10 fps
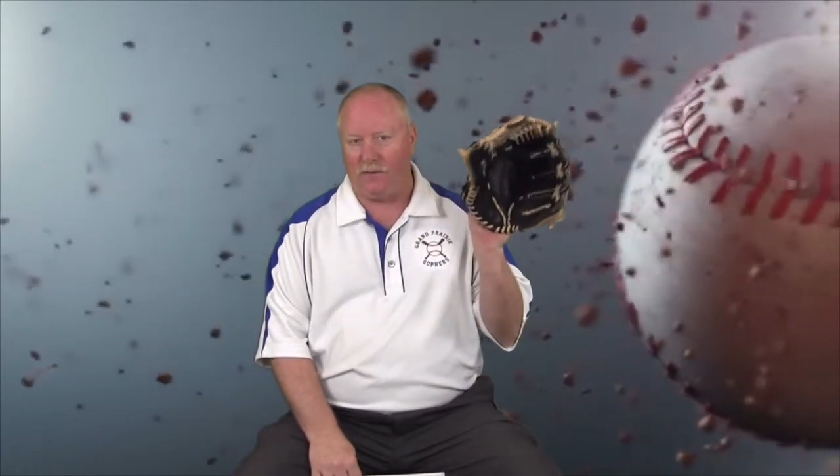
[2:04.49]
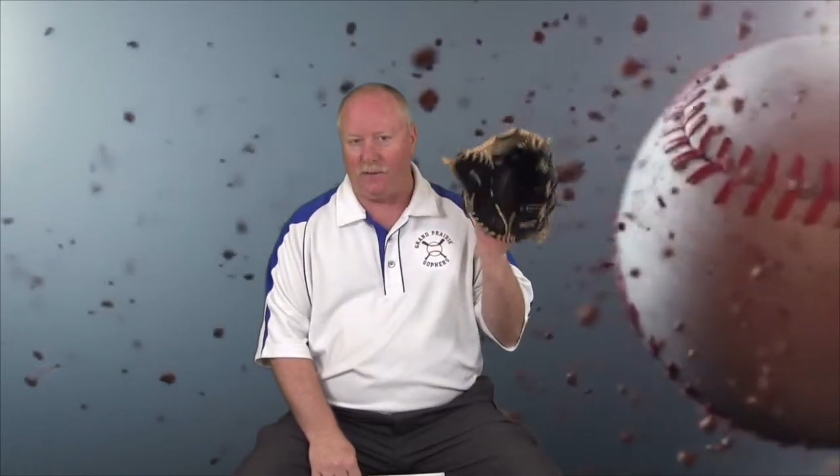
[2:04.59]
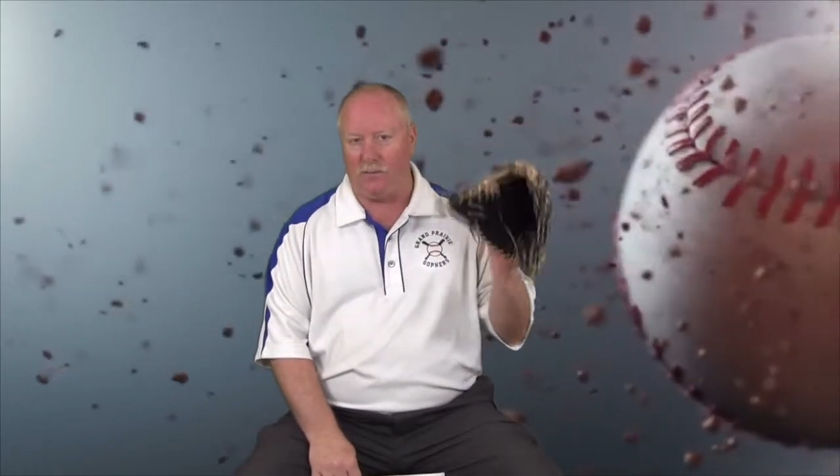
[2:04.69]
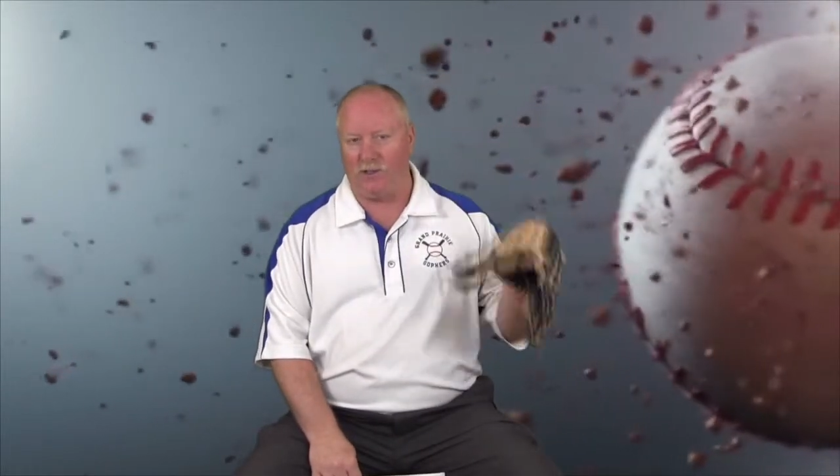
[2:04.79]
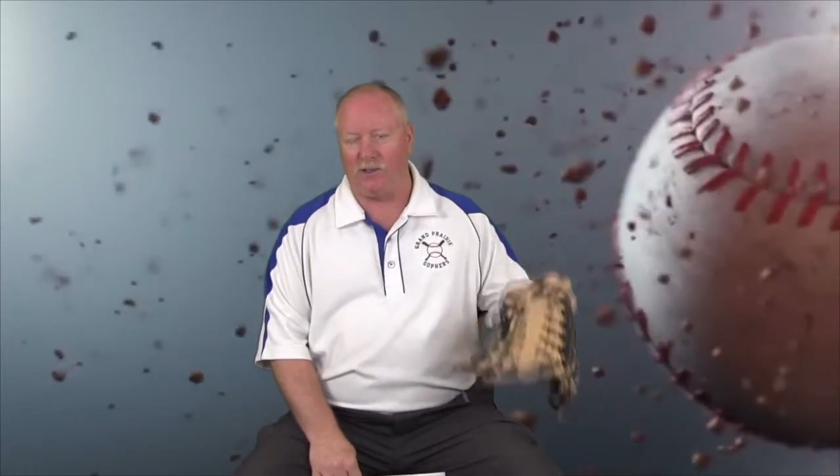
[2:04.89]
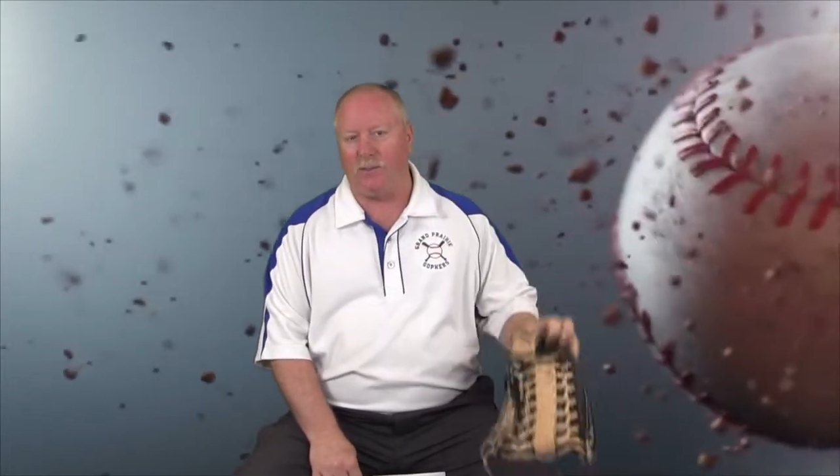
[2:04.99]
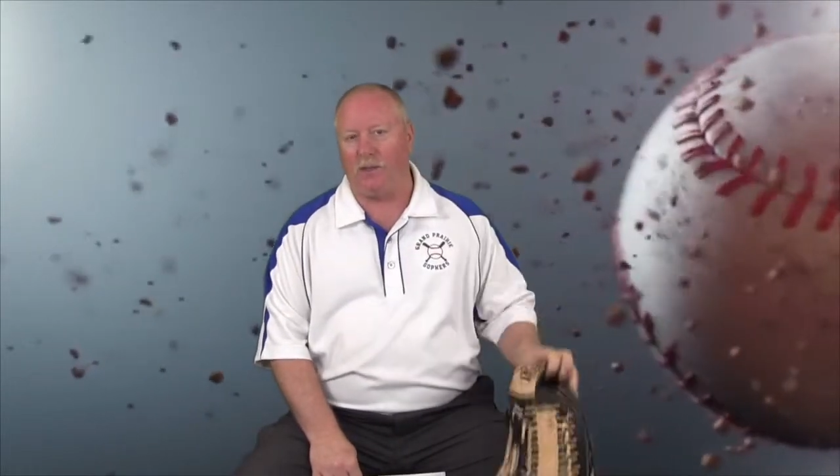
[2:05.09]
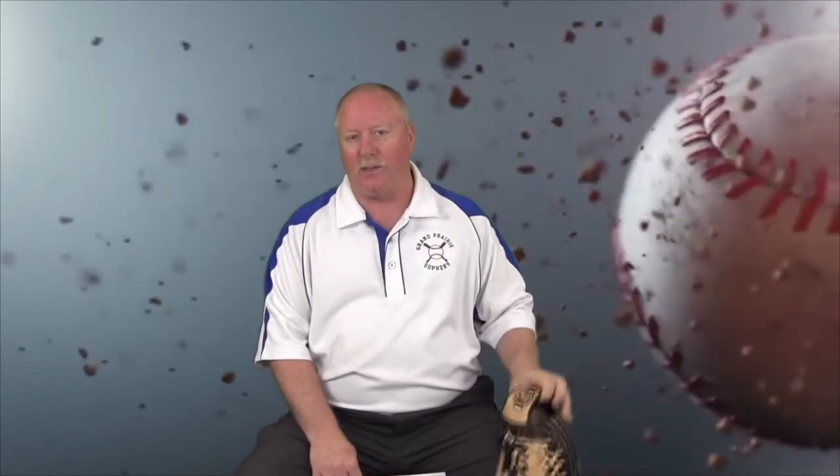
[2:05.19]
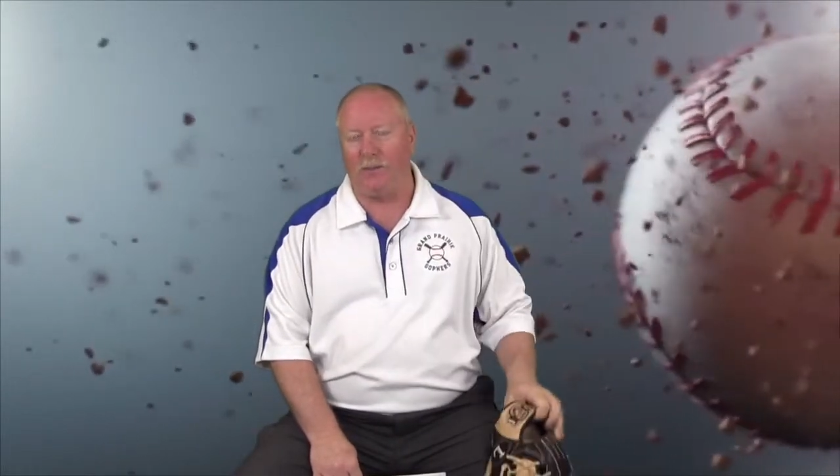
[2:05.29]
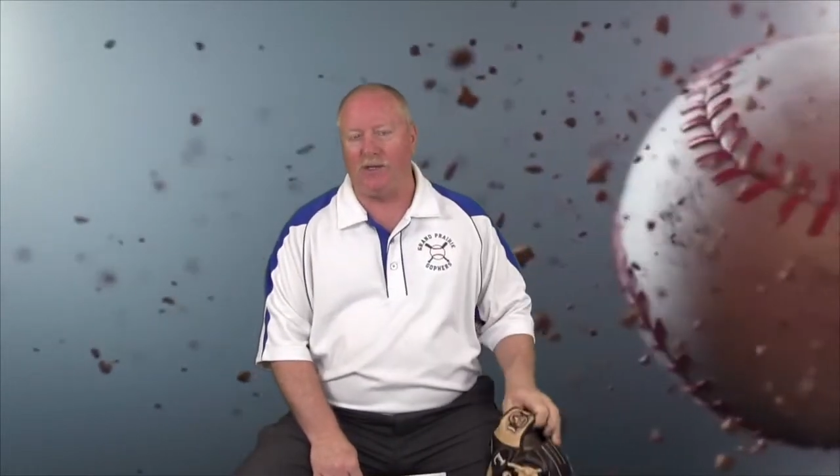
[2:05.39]
in which to
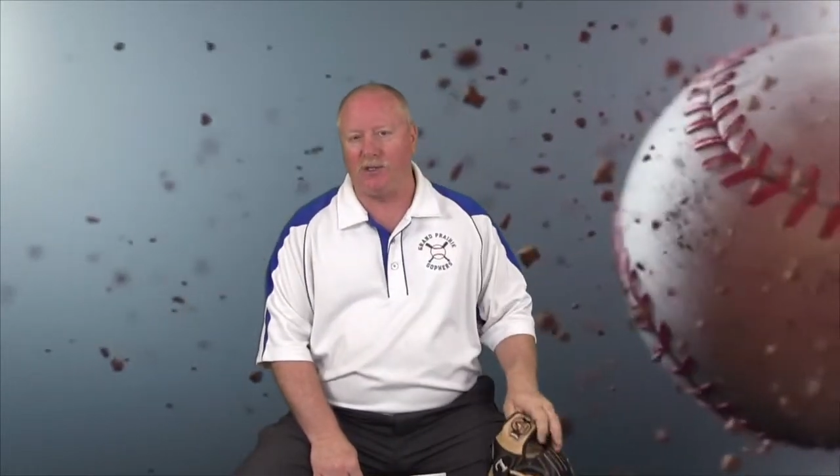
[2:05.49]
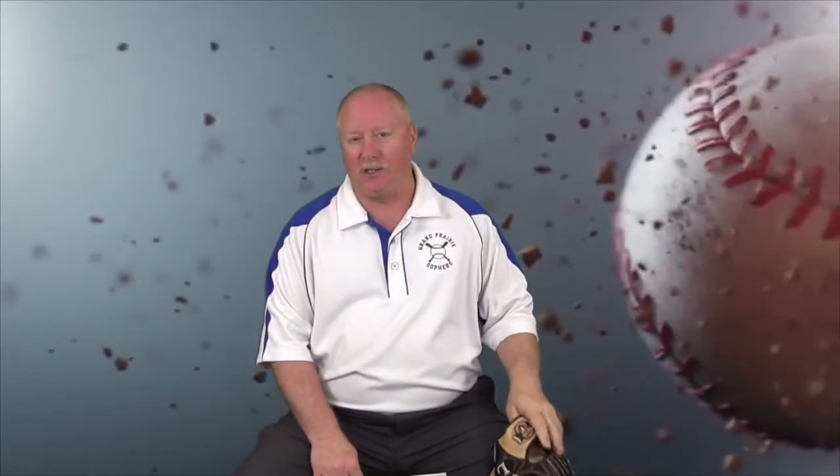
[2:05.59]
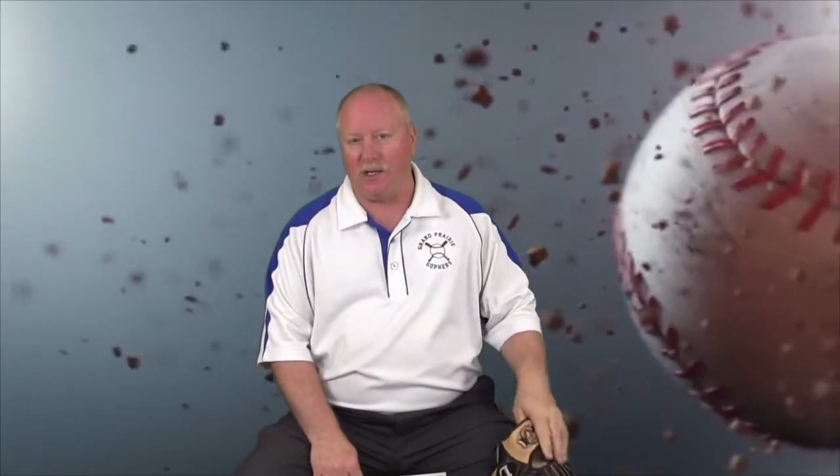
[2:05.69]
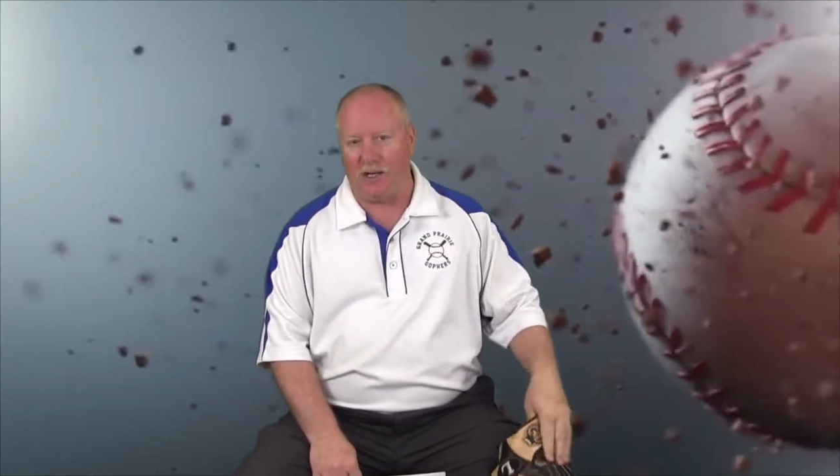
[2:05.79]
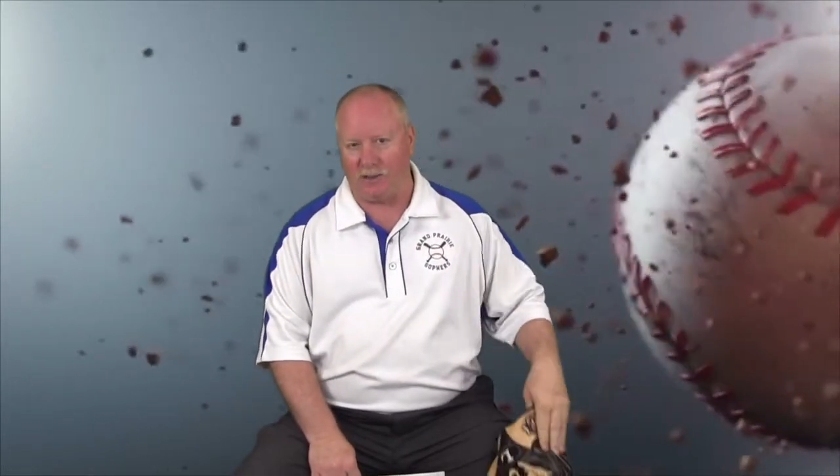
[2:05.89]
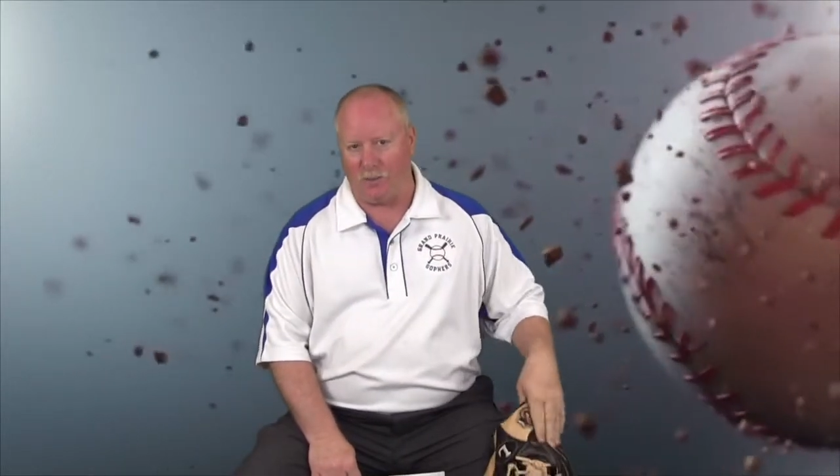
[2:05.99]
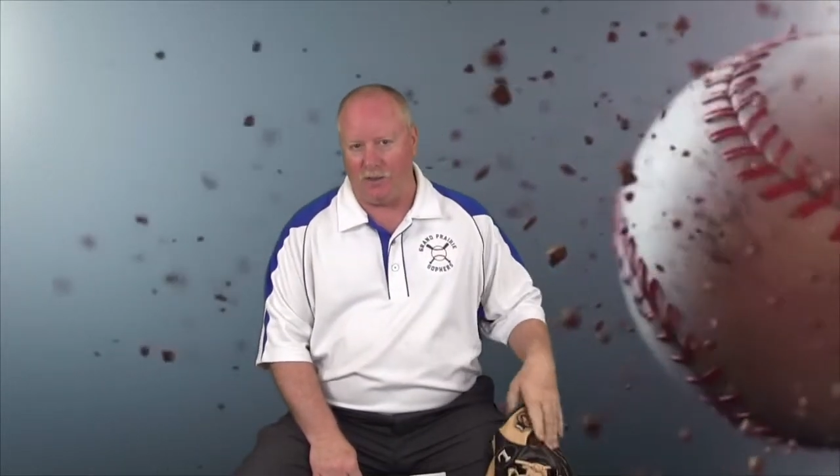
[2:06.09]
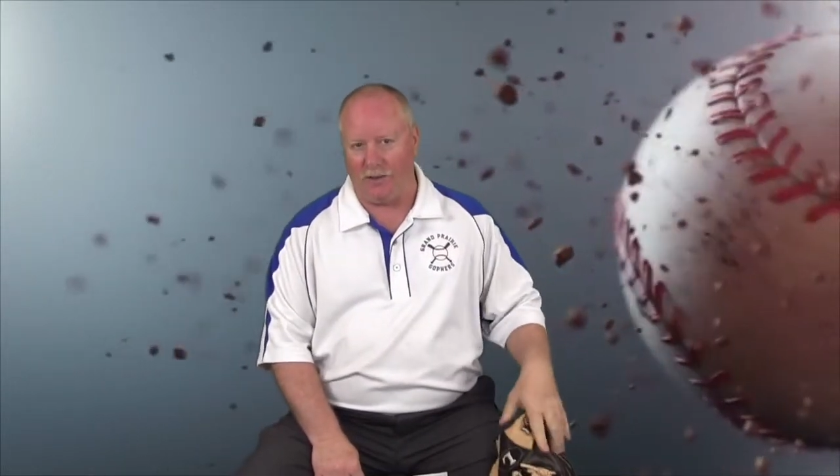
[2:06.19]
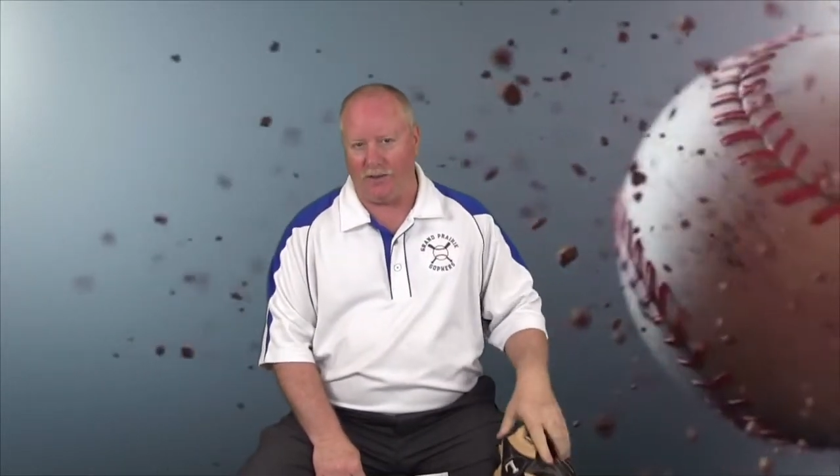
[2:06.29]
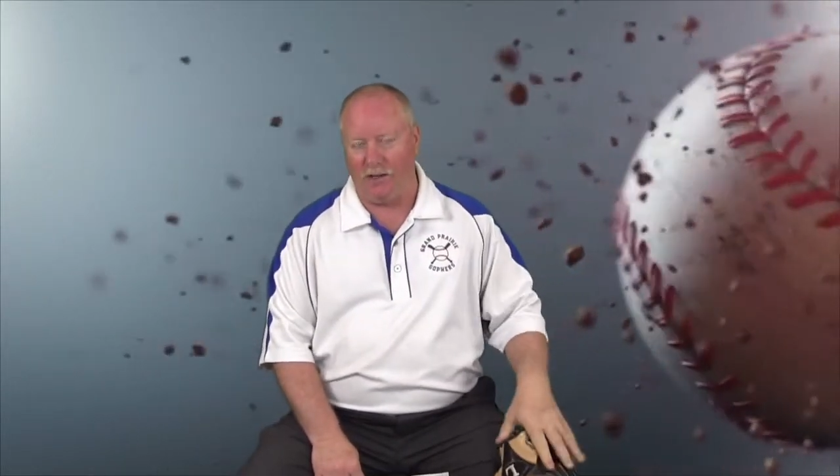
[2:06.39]
play pitch and catch with.